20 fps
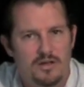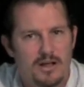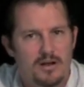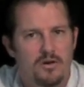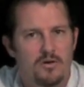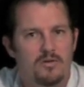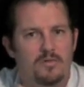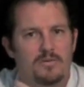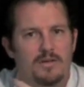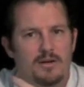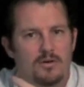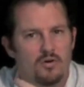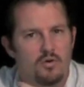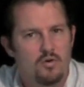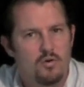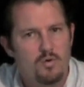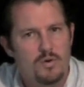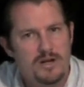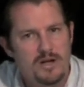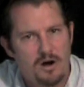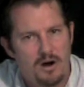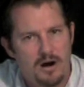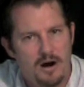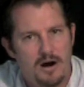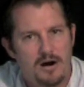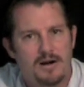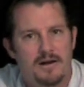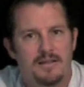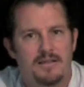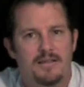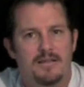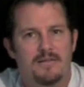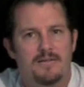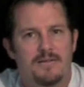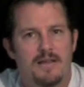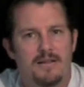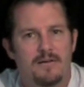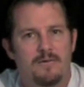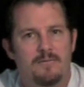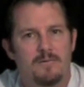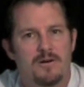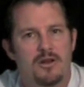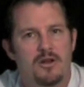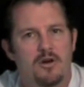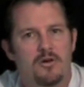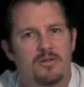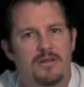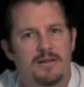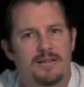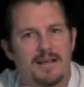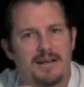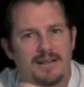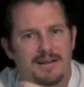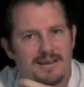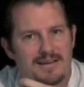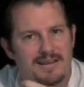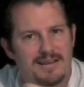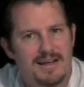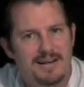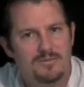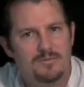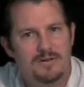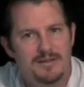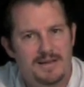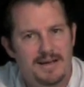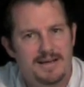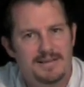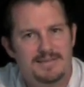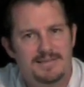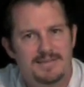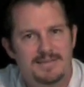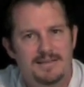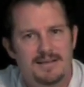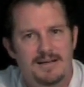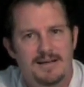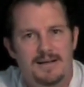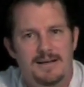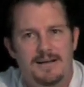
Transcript: know who we are, and then we know that they can connect with us.